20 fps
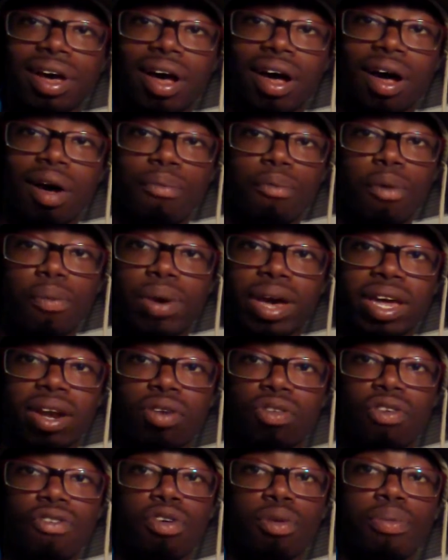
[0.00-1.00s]
Uh, moving
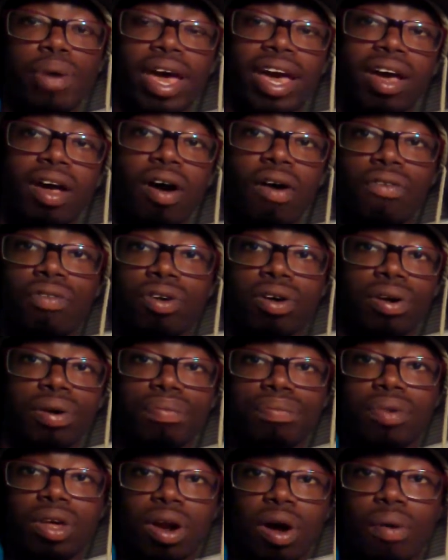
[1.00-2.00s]
in a riverbank
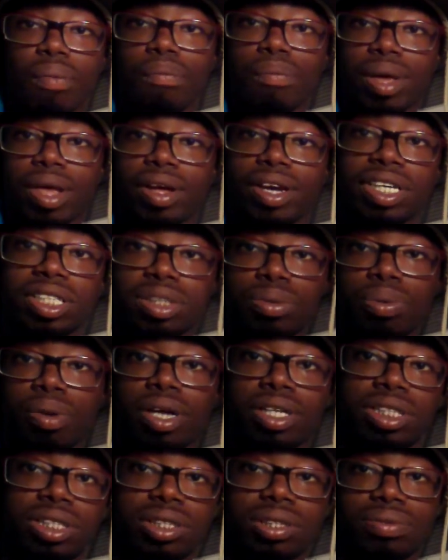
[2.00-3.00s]
over you know millions
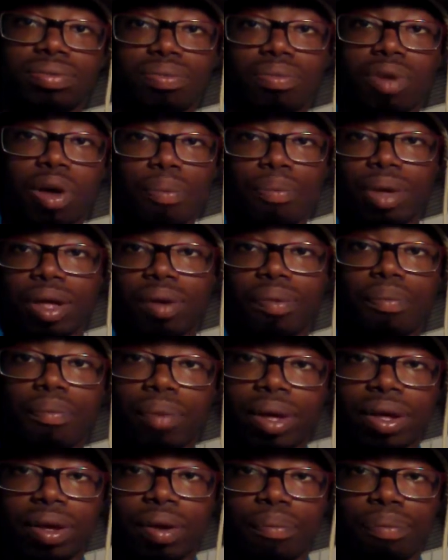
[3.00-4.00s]
plus you know, mil,
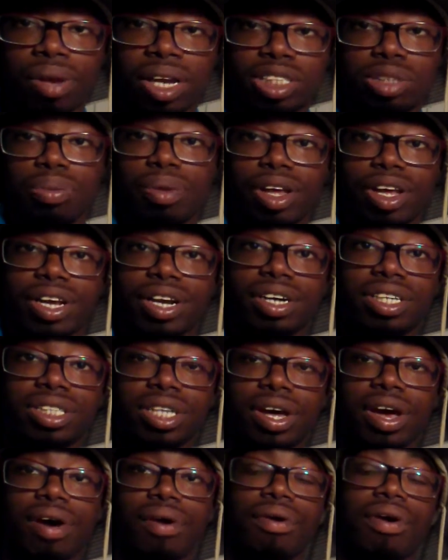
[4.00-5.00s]
mil, plus million
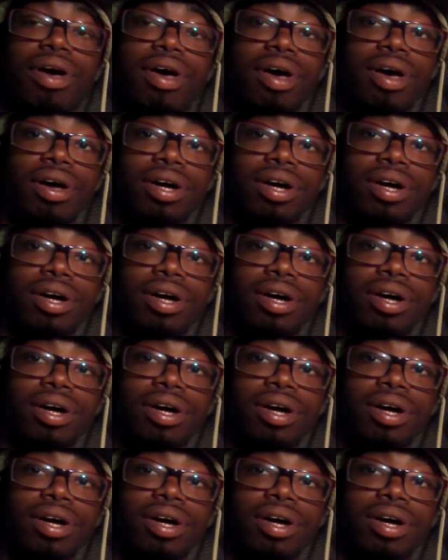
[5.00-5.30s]
years ago.